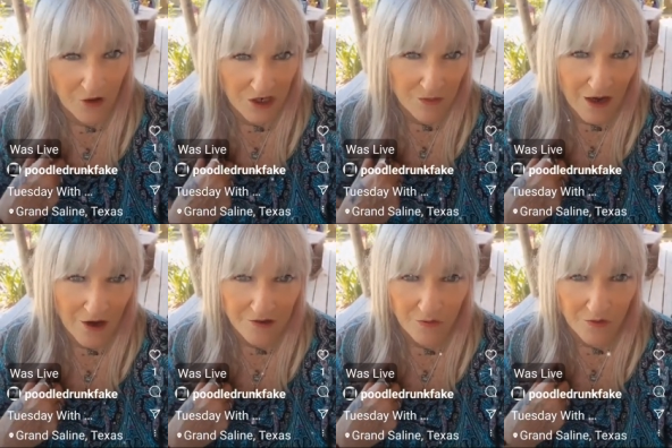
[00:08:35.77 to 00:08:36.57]
of which my
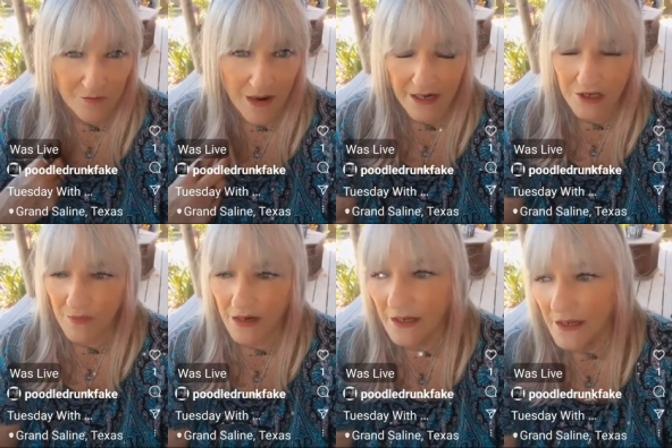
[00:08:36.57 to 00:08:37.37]
husband was
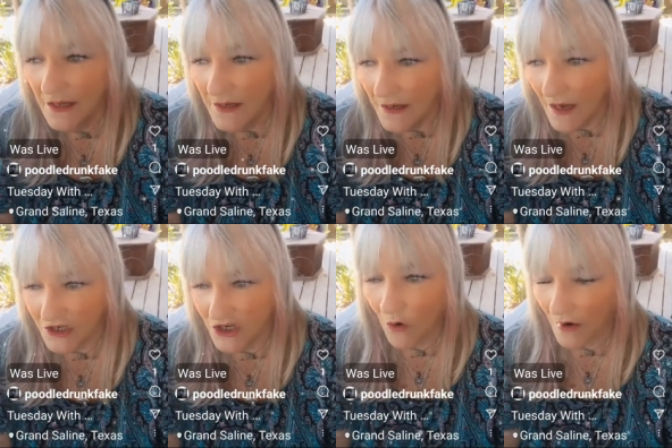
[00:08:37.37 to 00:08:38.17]
management, a
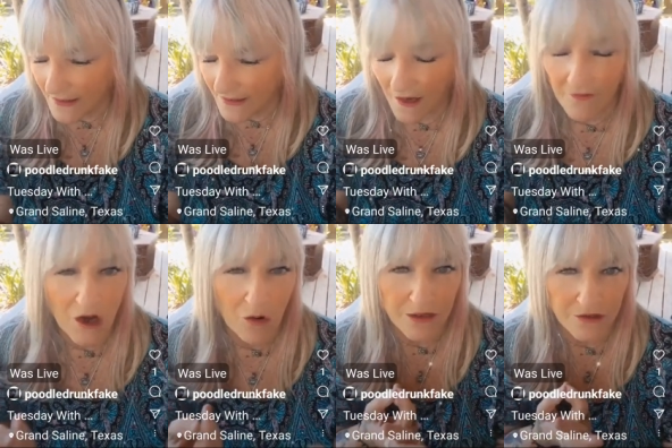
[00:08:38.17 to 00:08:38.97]
choice of
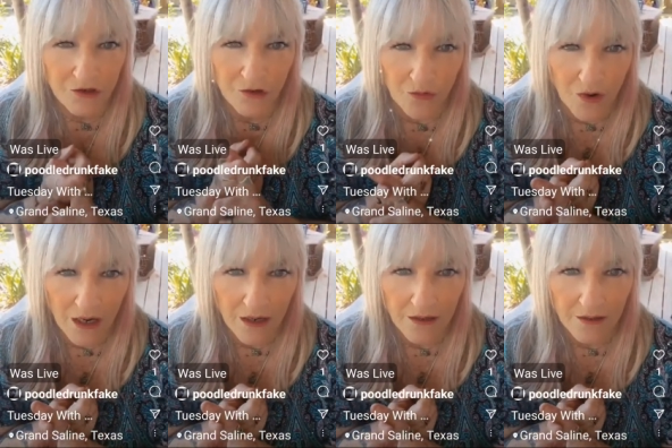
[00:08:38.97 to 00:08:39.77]
going to
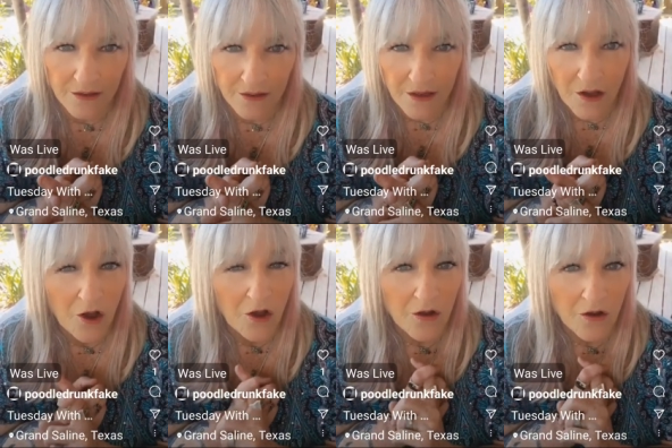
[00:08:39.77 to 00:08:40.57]

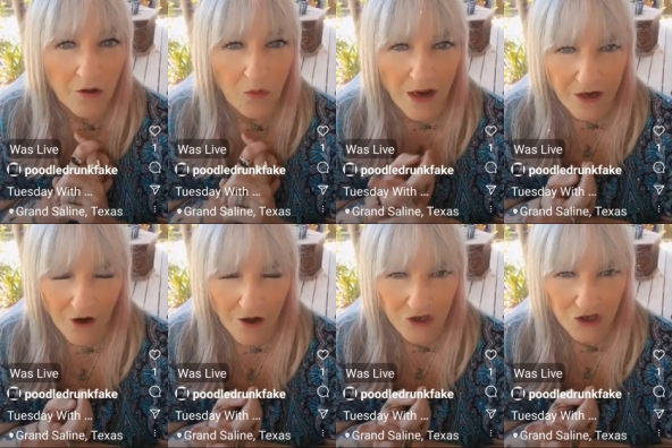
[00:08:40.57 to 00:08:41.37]

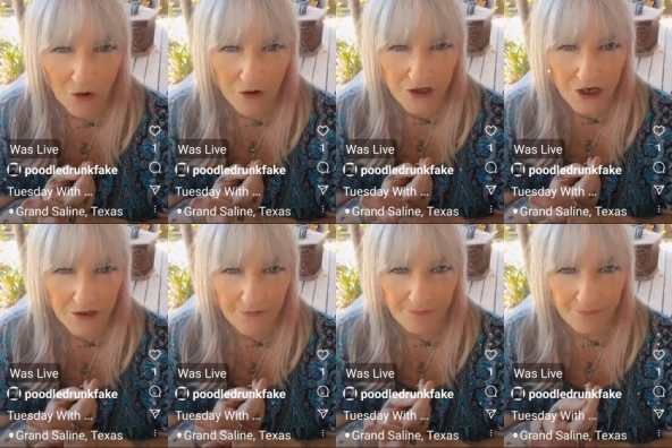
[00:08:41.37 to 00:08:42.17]
Waycross,
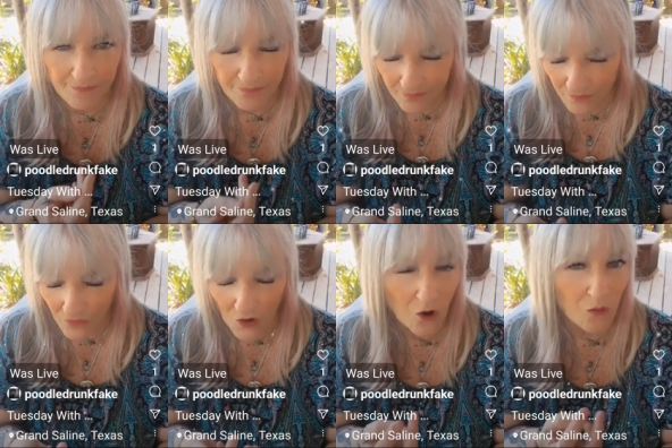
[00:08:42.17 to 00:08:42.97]
Georgia,
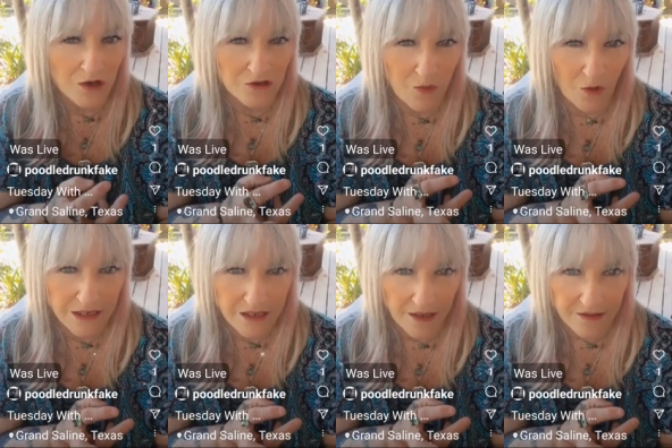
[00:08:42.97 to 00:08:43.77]
or Wills
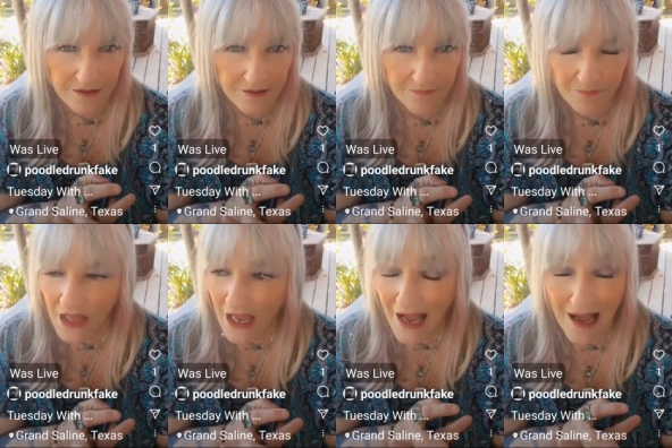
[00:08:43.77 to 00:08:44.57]
Point, Texas.
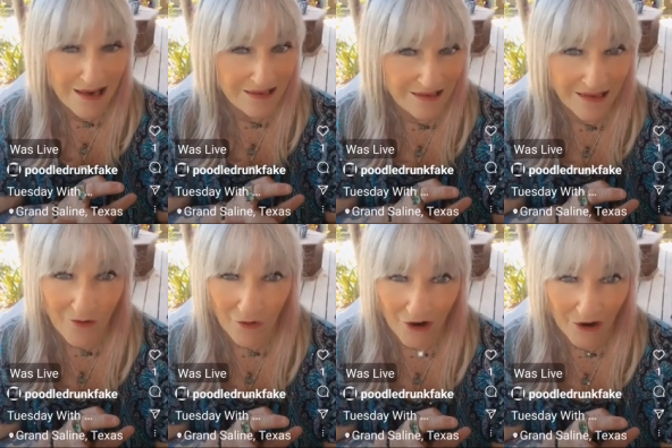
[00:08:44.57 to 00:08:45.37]
I did
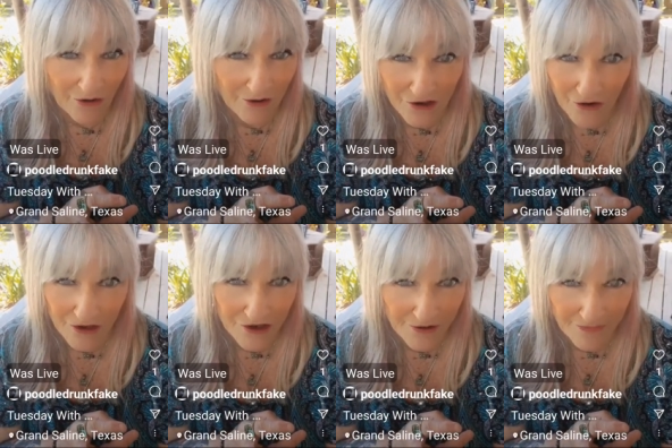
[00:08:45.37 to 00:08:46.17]
not want to go to
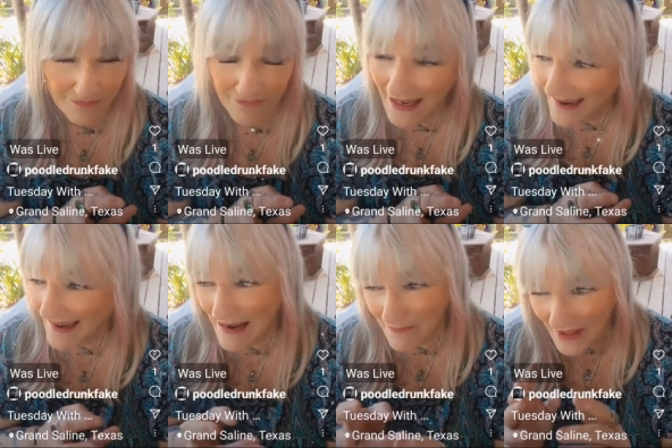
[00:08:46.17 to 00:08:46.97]
Georgia.
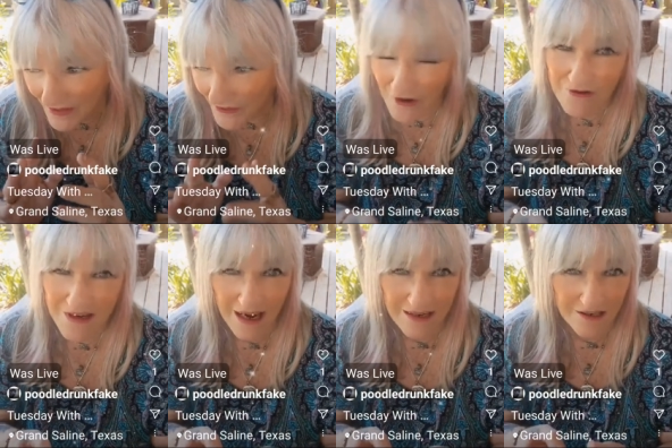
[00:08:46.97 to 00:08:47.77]
And I'd been through
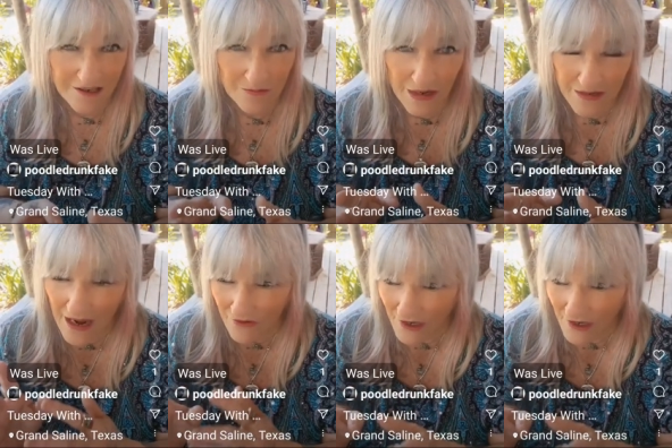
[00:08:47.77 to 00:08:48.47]
Texas, but